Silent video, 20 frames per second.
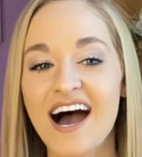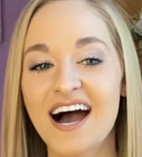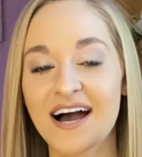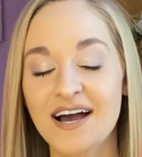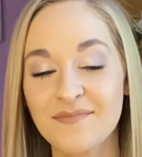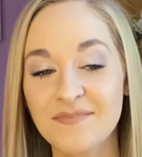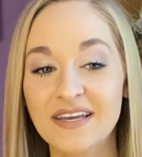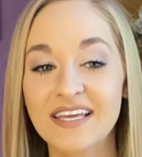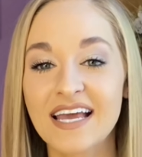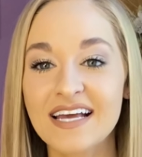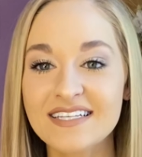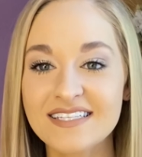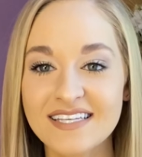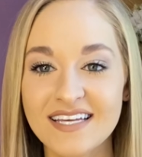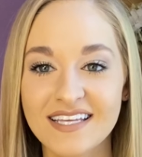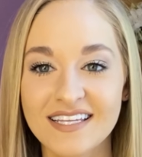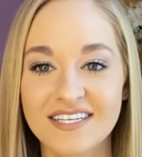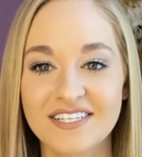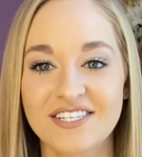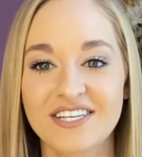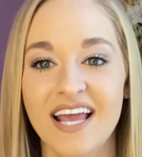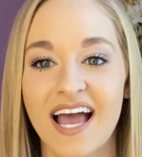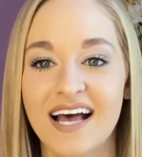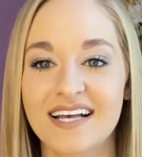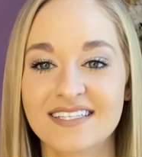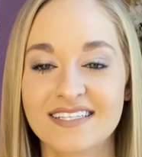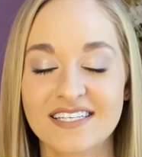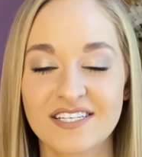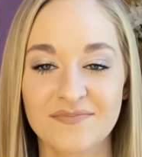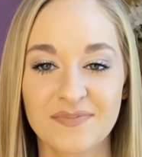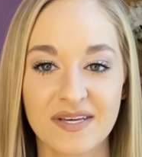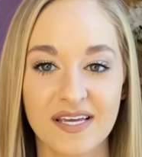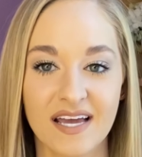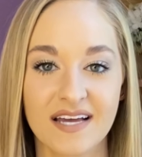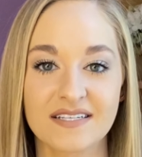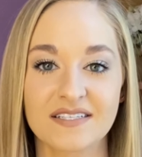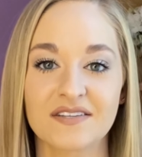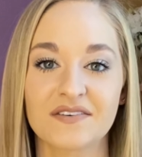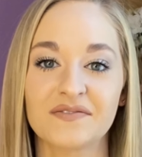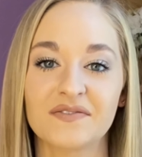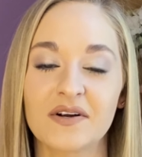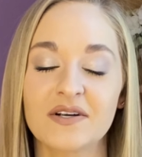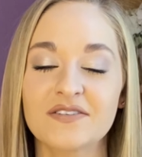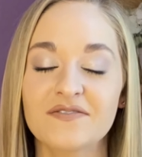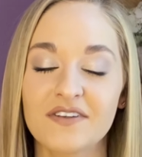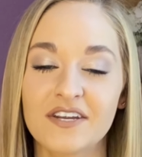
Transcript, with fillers: I'm guessing that she asked this because the first